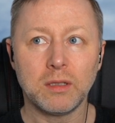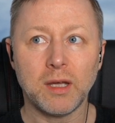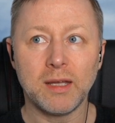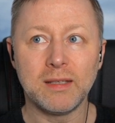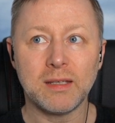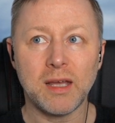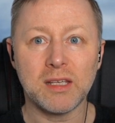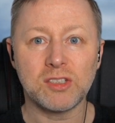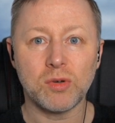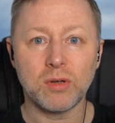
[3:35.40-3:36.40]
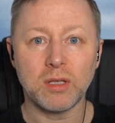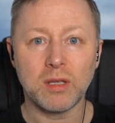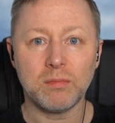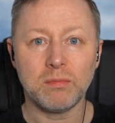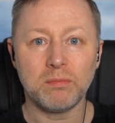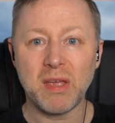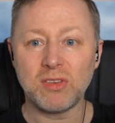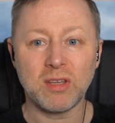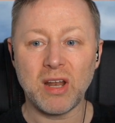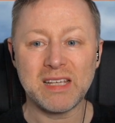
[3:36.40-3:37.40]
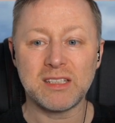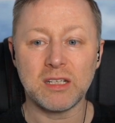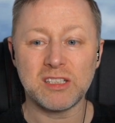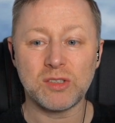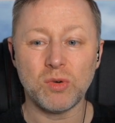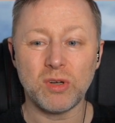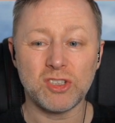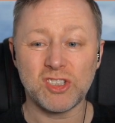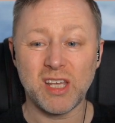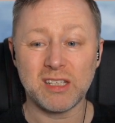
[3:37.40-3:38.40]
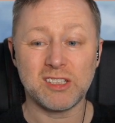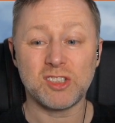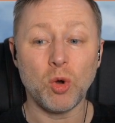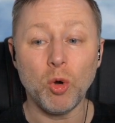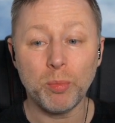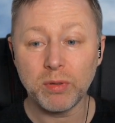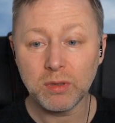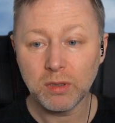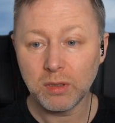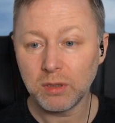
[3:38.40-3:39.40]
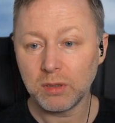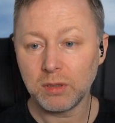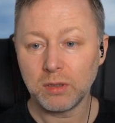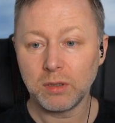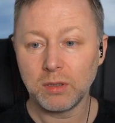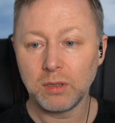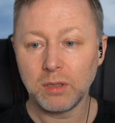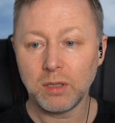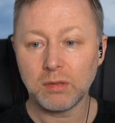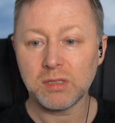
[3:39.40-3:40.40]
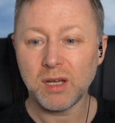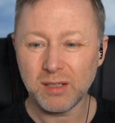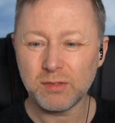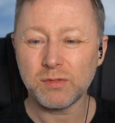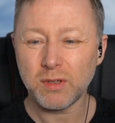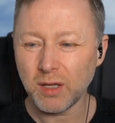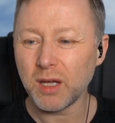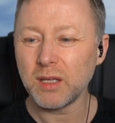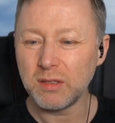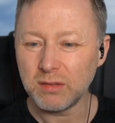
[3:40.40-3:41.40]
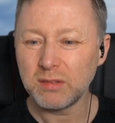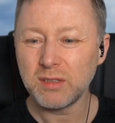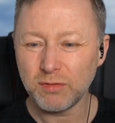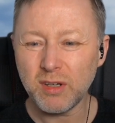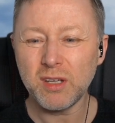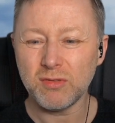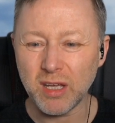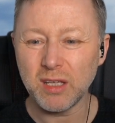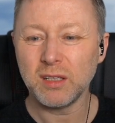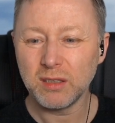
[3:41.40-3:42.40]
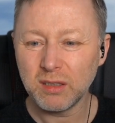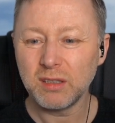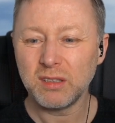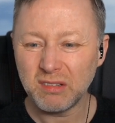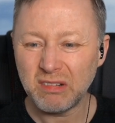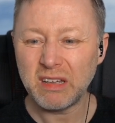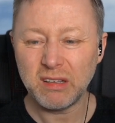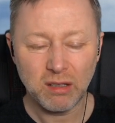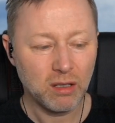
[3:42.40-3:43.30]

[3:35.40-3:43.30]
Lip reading: And it sort of like made the rest of the story just kind of stop. I was like, that's fucking, aye, you're fucking right. Right.